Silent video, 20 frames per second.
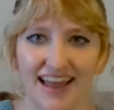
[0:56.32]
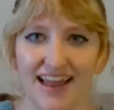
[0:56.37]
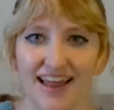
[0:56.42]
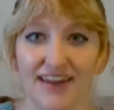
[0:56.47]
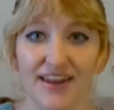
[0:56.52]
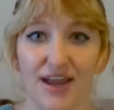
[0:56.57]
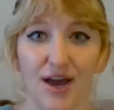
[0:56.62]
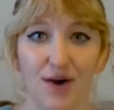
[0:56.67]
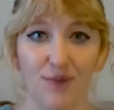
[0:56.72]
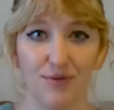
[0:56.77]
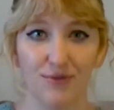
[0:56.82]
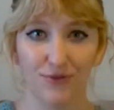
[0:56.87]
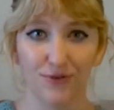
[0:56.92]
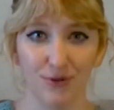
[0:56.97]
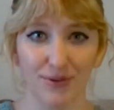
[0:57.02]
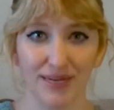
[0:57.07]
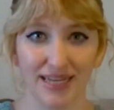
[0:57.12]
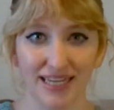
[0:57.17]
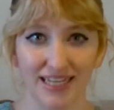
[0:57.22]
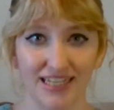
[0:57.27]
Now,
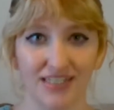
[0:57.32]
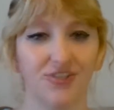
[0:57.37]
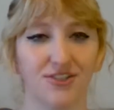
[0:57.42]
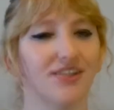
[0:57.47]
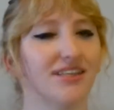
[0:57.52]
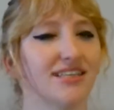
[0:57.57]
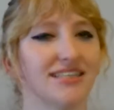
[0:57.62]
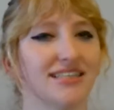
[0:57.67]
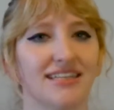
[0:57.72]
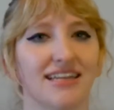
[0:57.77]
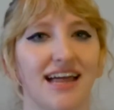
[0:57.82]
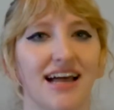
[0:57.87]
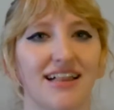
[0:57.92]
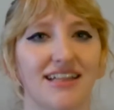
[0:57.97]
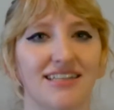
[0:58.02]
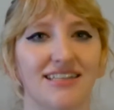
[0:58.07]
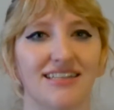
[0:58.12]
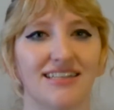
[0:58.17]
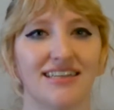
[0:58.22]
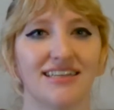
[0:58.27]
before we get into this
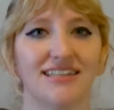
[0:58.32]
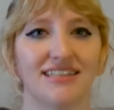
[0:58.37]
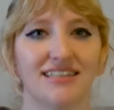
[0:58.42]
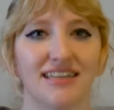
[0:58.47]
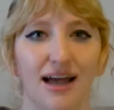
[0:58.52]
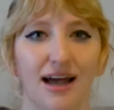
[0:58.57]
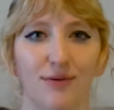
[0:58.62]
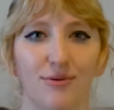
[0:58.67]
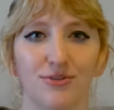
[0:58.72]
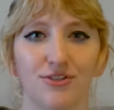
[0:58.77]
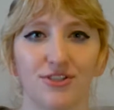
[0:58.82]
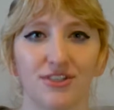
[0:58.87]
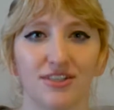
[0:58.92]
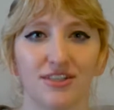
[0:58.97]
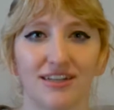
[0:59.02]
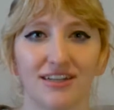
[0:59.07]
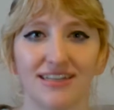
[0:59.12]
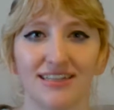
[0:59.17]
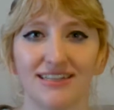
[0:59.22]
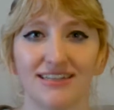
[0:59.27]
analysis, I'm just
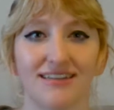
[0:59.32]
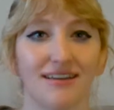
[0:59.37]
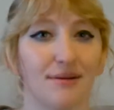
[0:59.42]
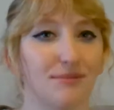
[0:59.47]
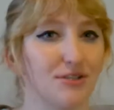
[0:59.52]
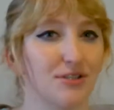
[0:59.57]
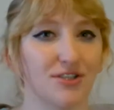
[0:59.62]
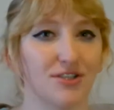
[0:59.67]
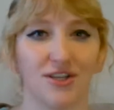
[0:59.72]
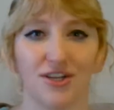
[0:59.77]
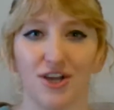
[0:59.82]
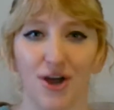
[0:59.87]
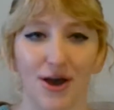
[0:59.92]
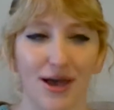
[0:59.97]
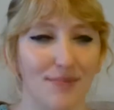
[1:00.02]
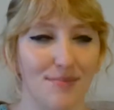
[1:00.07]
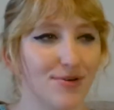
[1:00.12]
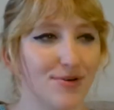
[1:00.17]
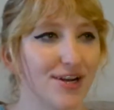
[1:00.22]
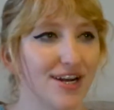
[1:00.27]
gonna go
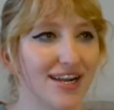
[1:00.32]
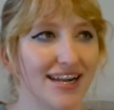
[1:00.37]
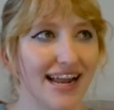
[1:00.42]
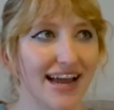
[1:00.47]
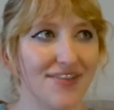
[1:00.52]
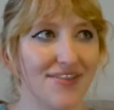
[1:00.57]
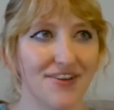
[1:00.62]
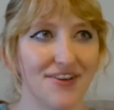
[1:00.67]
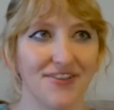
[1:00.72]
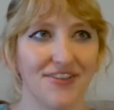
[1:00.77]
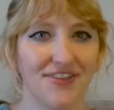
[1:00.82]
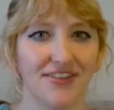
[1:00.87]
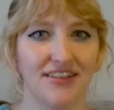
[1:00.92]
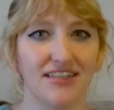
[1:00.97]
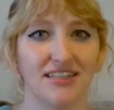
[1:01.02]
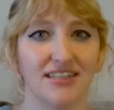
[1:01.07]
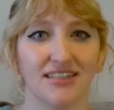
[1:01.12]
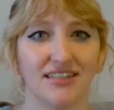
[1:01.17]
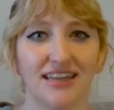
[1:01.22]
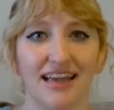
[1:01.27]
ahead and put it out there that
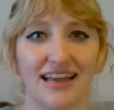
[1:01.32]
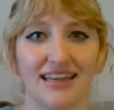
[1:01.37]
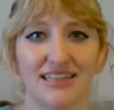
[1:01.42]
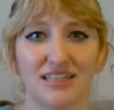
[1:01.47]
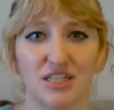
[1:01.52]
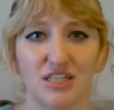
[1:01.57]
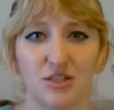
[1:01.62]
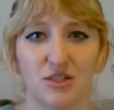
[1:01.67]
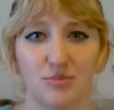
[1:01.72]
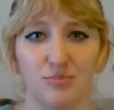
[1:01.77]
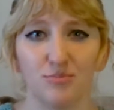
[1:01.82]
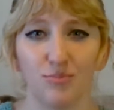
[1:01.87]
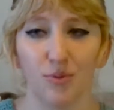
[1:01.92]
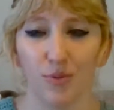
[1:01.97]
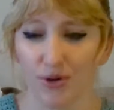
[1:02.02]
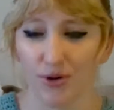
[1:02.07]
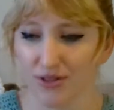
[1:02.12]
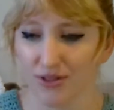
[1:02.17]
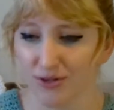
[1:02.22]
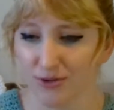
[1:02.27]
this is a
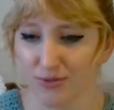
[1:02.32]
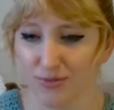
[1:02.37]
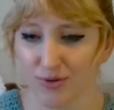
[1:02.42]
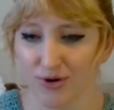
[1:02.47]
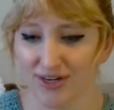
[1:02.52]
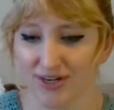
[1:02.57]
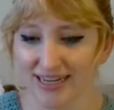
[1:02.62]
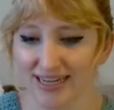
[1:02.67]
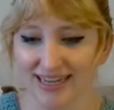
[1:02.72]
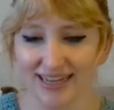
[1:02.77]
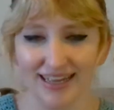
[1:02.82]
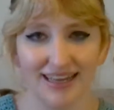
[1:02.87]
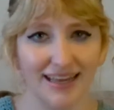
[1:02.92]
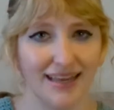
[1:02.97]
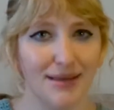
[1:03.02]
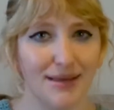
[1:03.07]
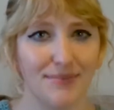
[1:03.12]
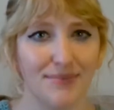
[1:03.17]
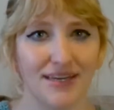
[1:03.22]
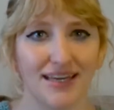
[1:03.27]
spoiler warning,
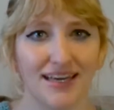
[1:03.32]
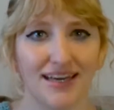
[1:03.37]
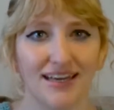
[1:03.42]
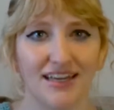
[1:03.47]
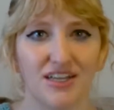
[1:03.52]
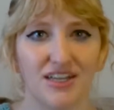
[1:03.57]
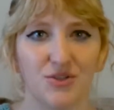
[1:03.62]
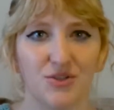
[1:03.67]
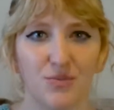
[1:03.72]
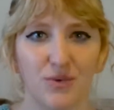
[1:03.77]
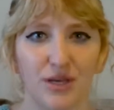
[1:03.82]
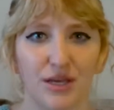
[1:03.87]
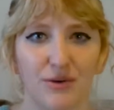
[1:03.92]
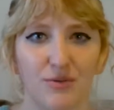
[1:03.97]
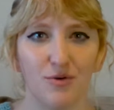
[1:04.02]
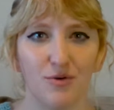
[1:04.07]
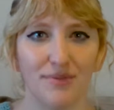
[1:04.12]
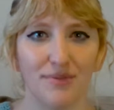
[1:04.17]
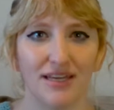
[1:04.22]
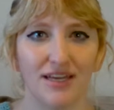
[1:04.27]
because we
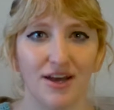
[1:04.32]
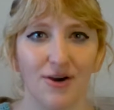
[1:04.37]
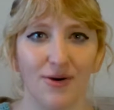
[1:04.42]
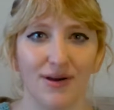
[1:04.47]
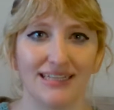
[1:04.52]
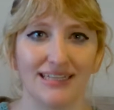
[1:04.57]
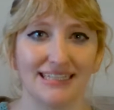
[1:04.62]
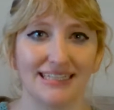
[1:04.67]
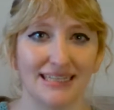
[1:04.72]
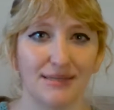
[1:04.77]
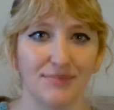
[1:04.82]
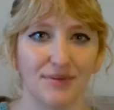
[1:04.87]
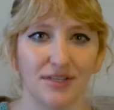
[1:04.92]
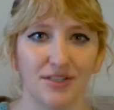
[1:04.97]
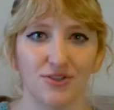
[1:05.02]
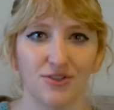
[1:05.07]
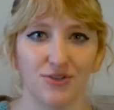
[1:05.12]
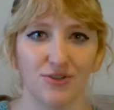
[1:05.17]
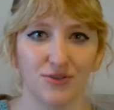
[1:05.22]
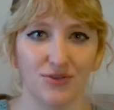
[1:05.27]
be going deep
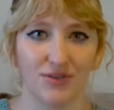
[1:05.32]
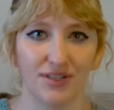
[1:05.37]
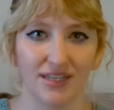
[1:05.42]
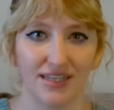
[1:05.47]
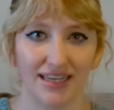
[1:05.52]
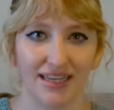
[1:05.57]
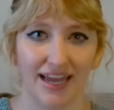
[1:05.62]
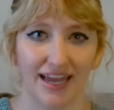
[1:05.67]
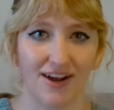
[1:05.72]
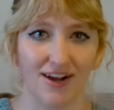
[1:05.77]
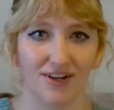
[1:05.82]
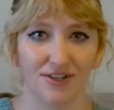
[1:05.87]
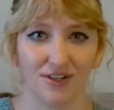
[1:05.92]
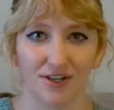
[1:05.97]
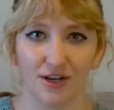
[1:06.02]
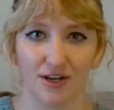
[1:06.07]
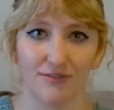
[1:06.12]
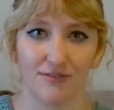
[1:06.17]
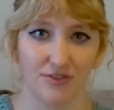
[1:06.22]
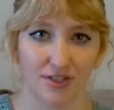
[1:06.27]
into the character
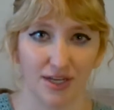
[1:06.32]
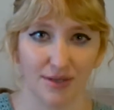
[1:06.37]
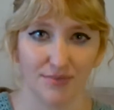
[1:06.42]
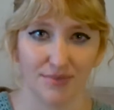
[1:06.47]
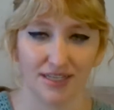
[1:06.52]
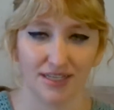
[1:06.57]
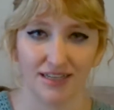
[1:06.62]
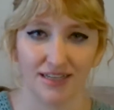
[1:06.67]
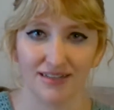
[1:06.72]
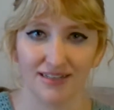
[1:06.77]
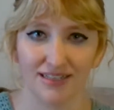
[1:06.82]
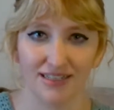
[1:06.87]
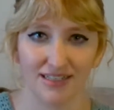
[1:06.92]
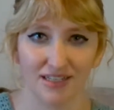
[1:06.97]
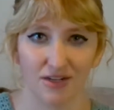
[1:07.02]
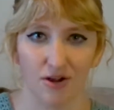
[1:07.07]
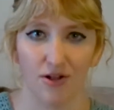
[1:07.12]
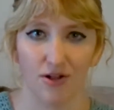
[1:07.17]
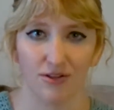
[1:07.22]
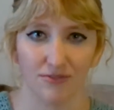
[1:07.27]
of James Gillies
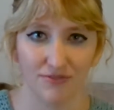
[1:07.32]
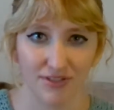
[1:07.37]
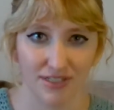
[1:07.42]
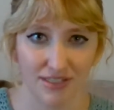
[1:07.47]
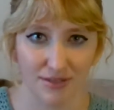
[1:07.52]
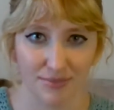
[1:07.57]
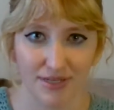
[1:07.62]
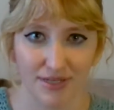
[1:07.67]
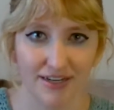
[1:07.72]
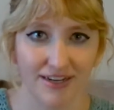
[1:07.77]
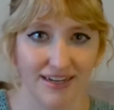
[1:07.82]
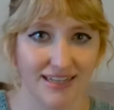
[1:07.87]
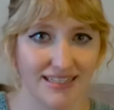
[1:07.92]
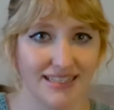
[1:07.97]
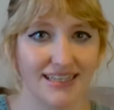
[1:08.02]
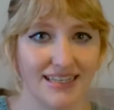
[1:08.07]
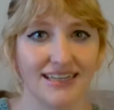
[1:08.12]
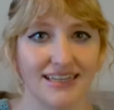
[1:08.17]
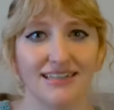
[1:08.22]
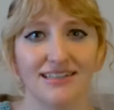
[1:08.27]
and all of his
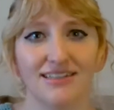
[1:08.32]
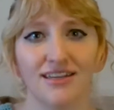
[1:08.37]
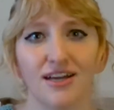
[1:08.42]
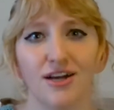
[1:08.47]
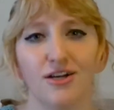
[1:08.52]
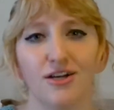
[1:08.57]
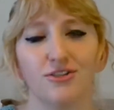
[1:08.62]
appearances.